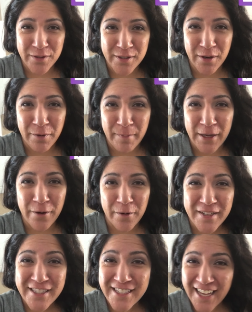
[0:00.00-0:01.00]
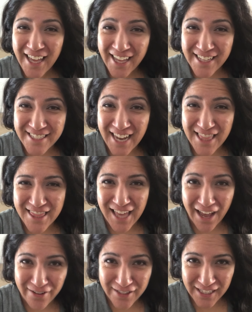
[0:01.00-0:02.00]
So my goal is to hit
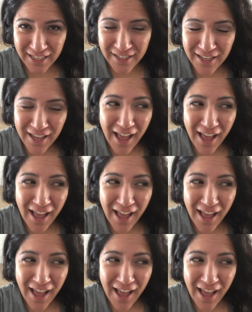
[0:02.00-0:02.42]
10,000.